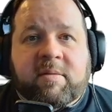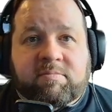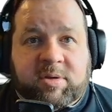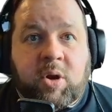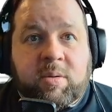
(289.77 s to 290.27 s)

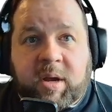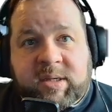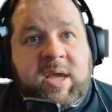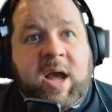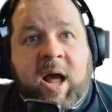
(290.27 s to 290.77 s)

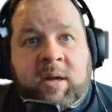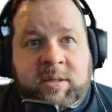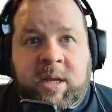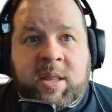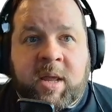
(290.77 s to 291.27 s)
ski goggles
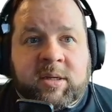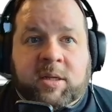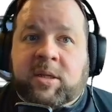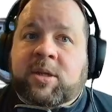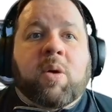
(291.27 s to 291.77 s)
in this. And
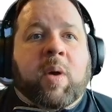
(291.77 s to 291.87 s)
it says, oh,